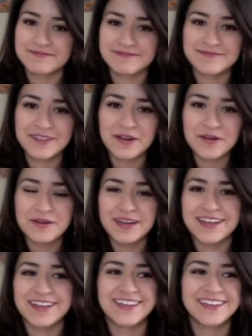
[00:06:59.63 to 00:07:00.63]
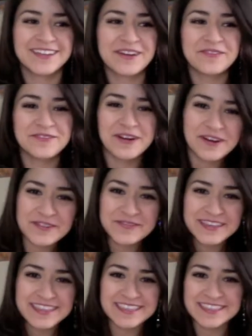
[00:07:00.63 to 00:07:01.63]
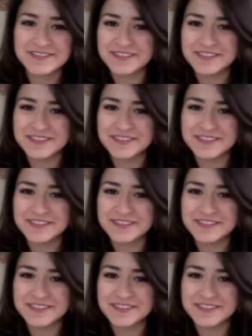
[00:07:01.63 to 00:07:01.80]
no hurt feelings